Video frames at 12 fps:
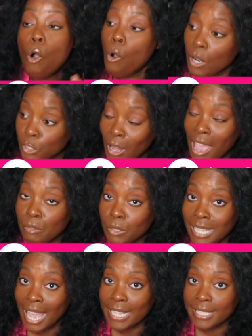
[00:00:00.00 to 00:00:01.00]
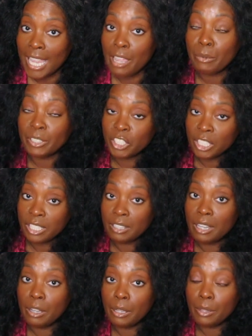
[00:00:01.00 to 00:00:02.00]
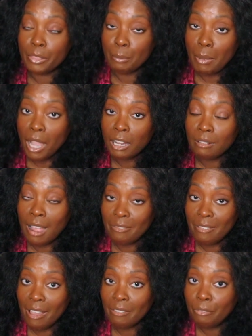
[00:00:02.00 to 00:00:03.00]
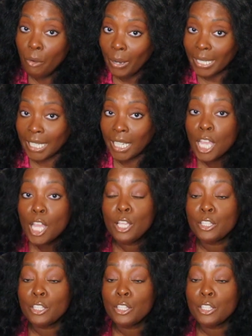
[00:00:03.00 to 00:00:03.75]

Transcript: or a travel size kit with just the, the Baccarat 540.